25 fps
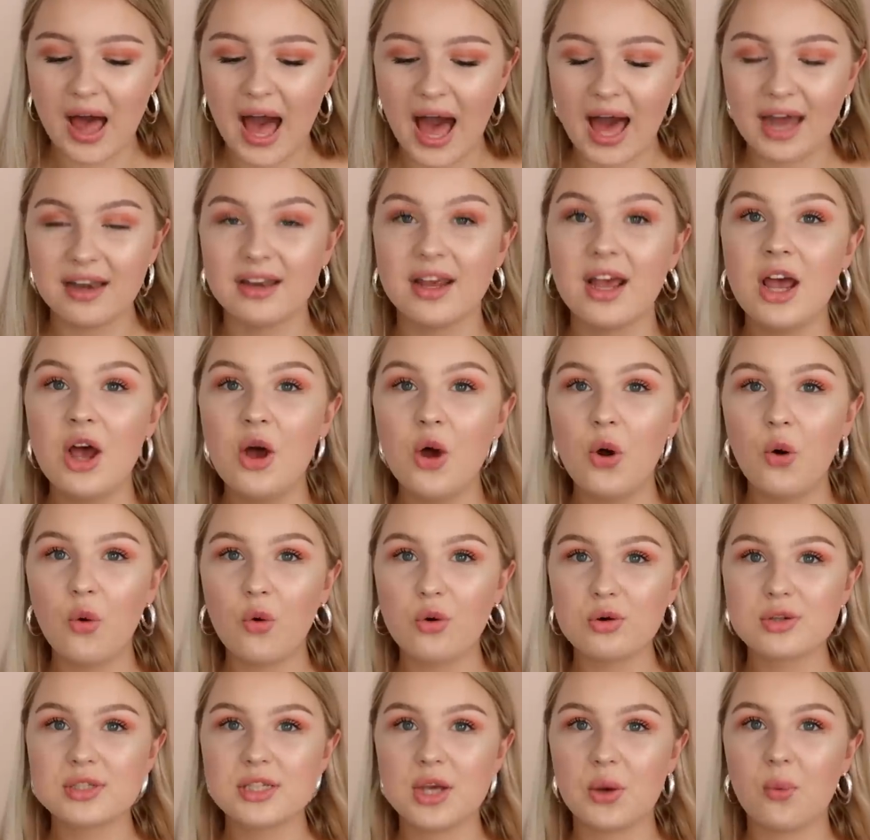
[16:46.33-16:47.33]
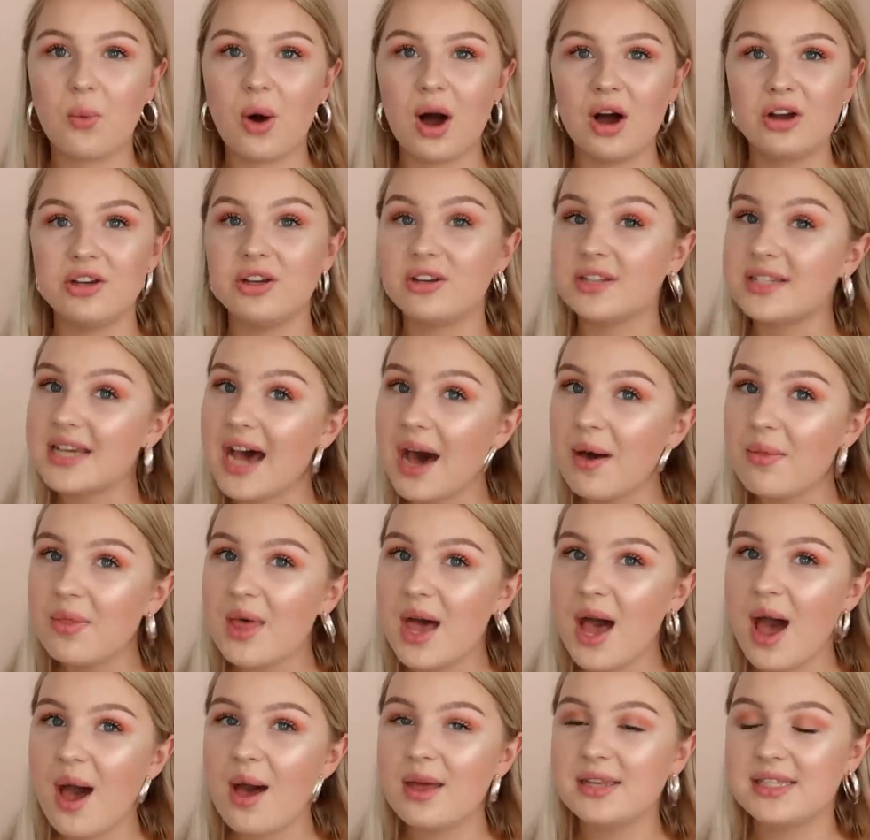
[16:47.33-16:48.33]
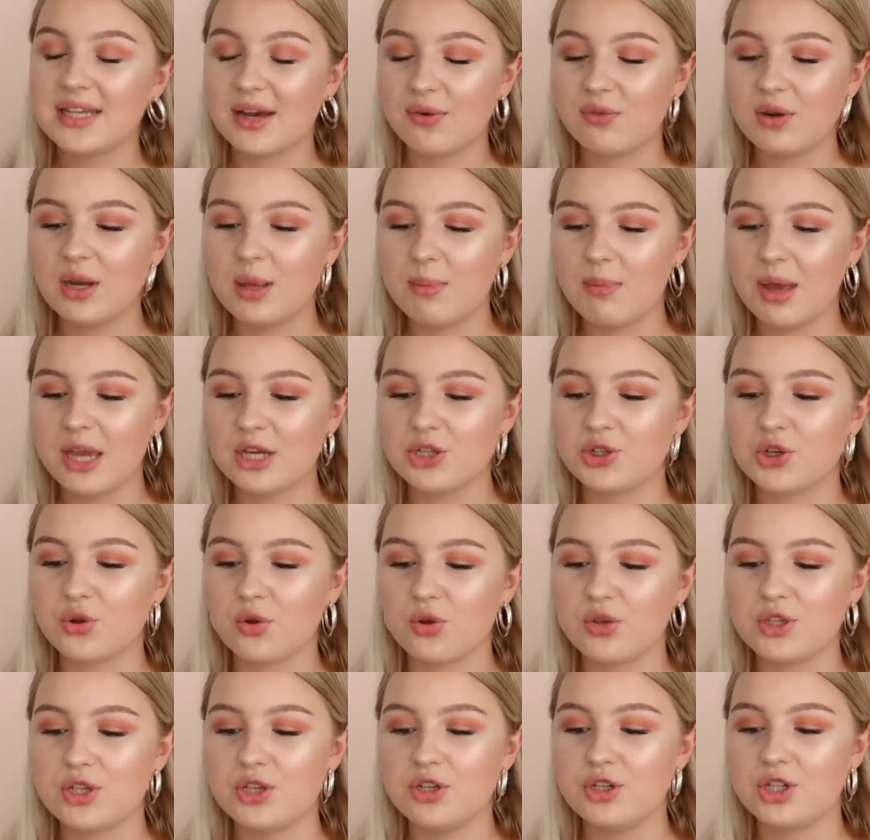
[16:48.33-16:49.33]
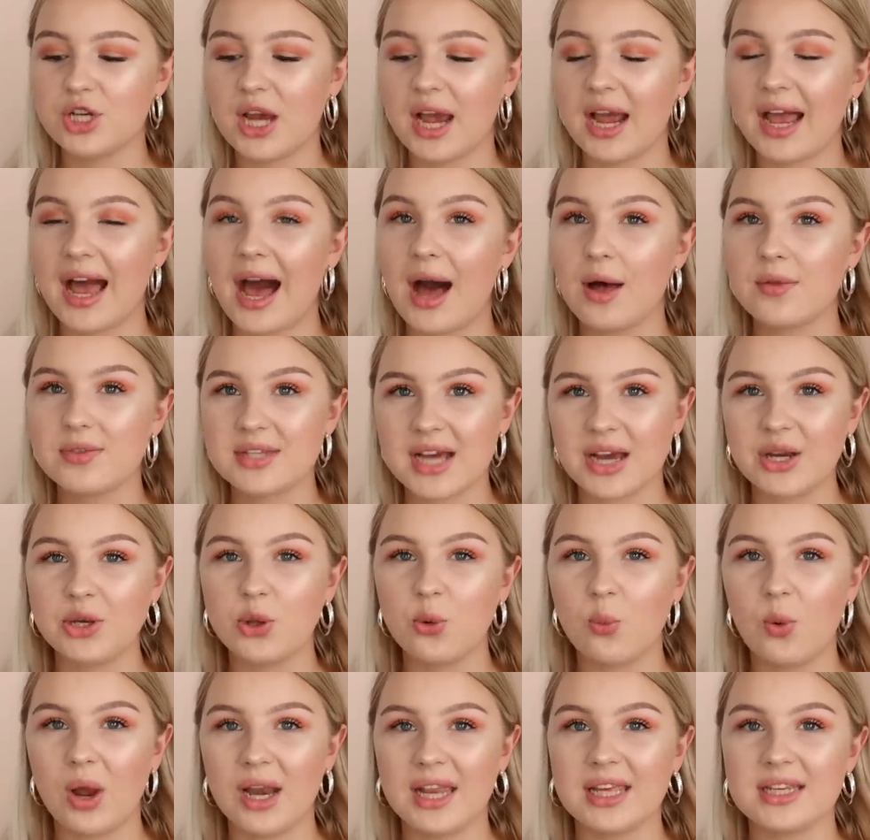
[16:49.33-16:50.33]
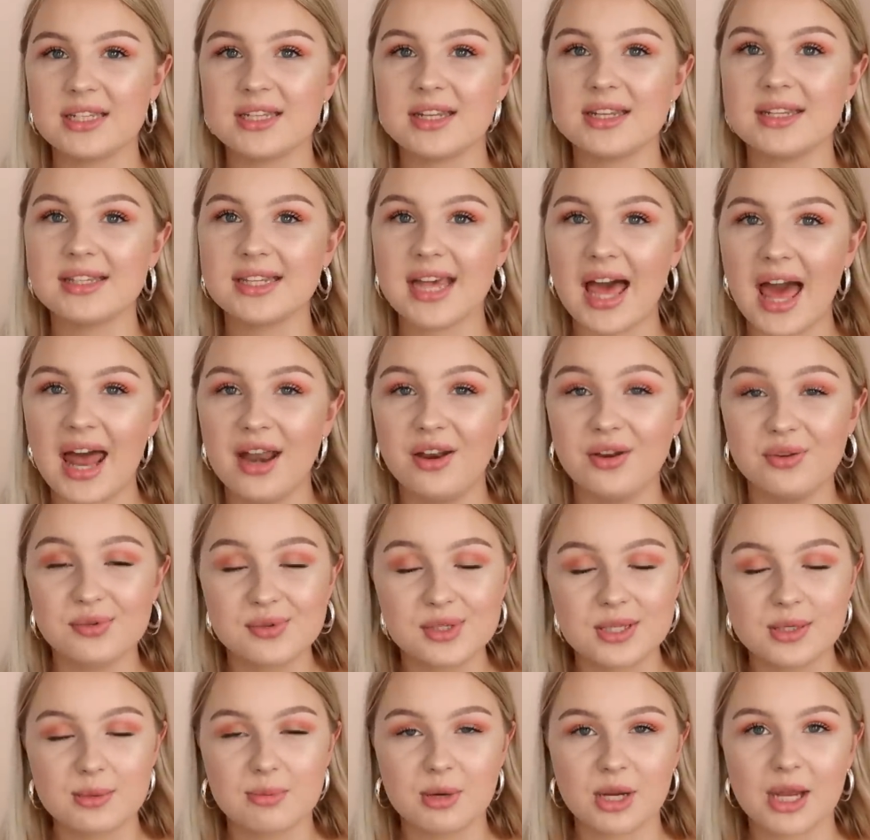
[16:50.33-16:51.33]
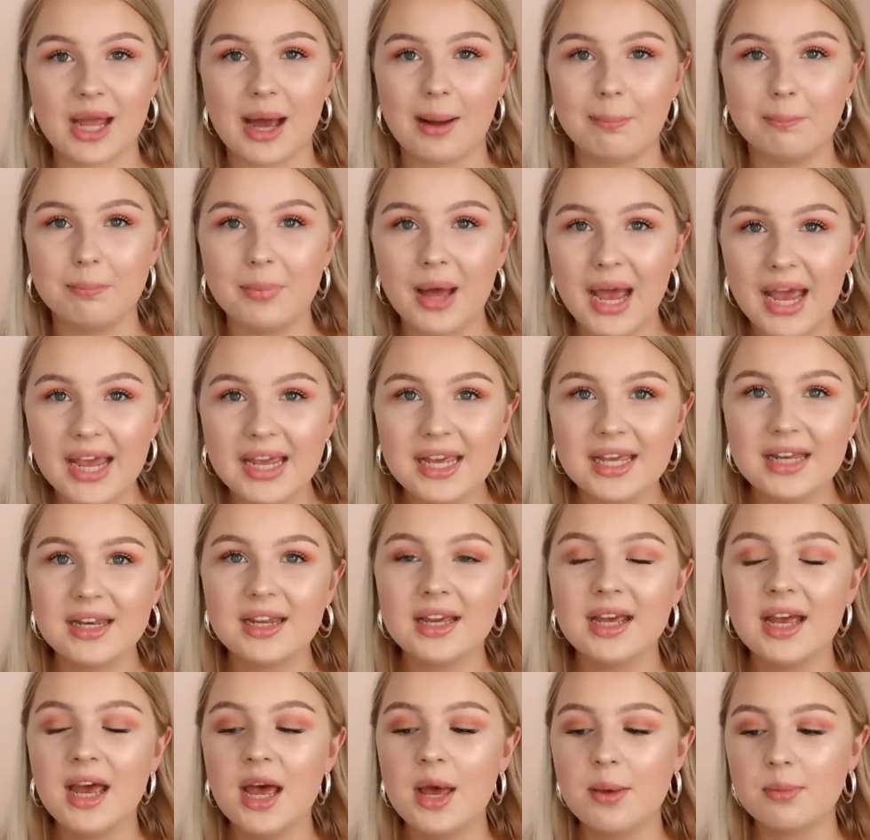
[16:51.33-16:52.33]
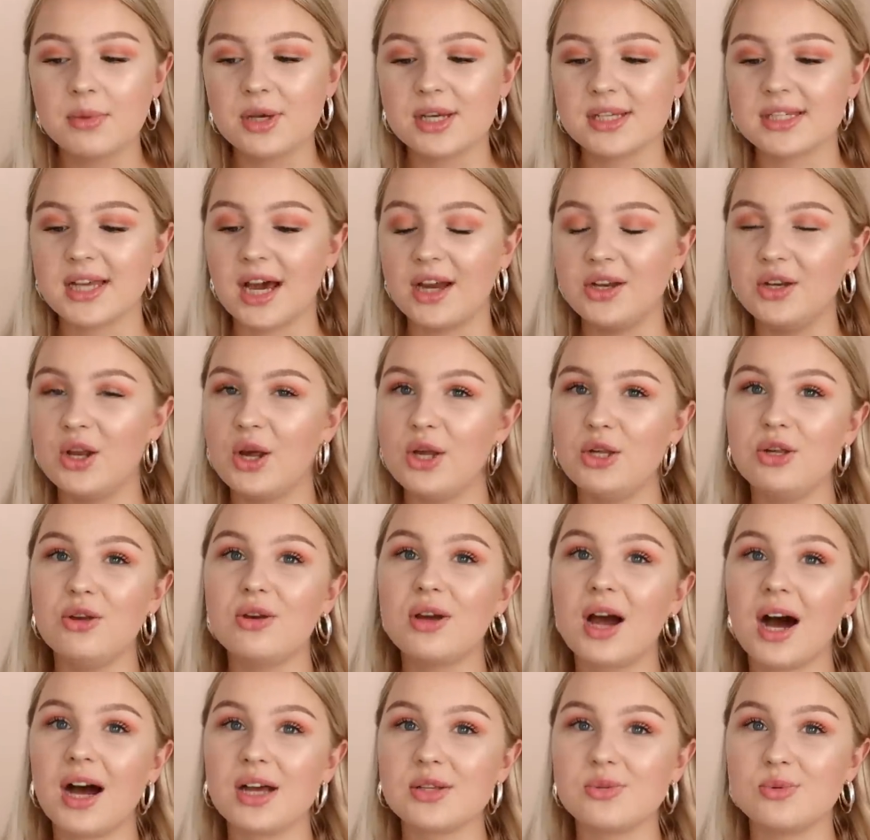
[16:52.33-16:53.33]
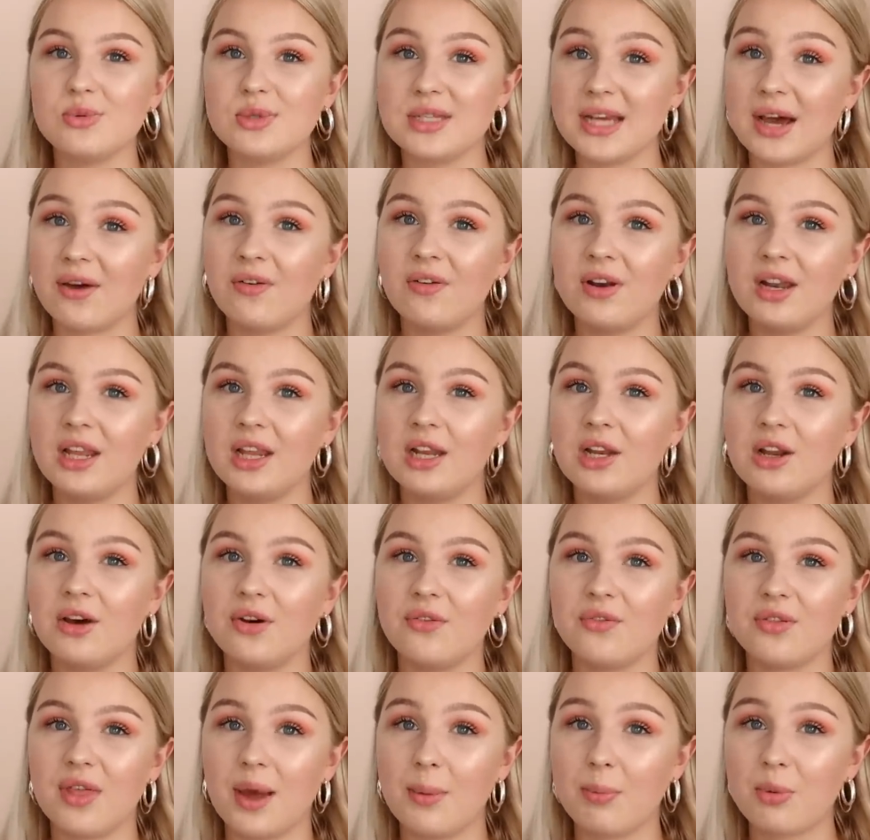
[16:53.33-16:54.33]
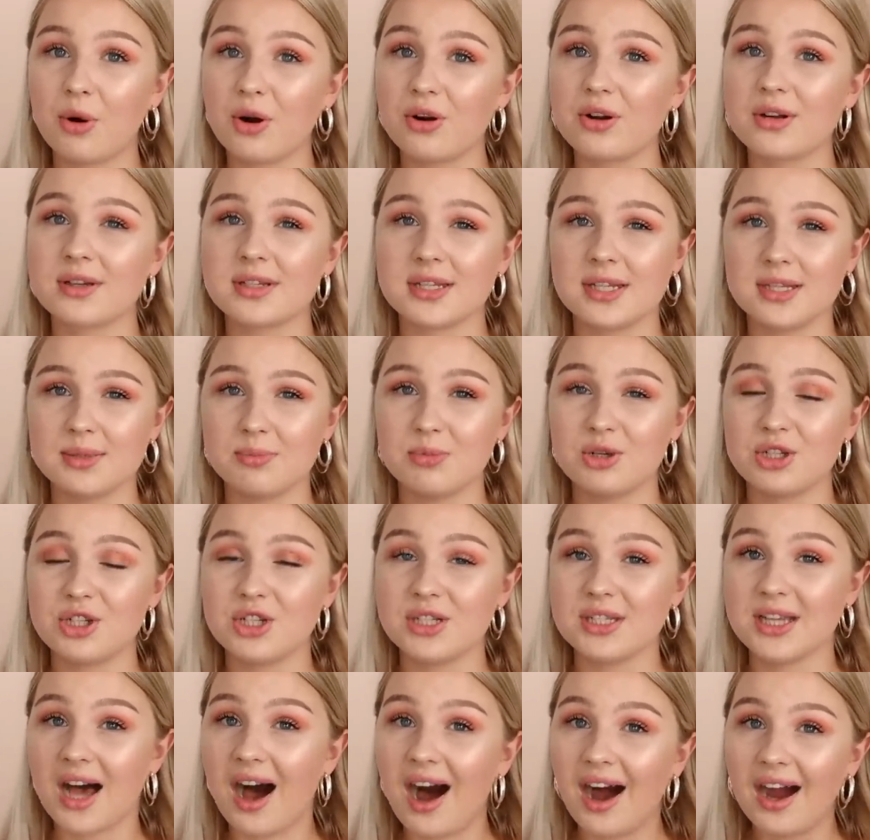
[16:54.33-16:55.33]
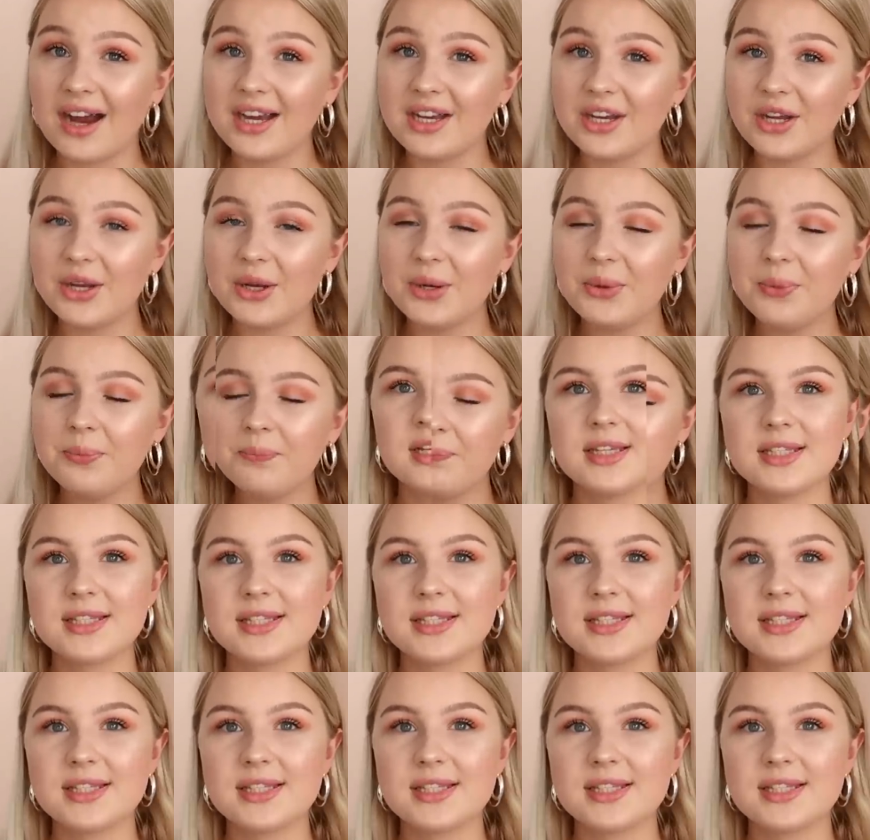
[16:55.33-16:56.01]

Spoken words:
And also, while you're down there, definitely make sure to check out Daniel Wellington's end of summer campaign, because I know you guys would definitely love their products as much as I do.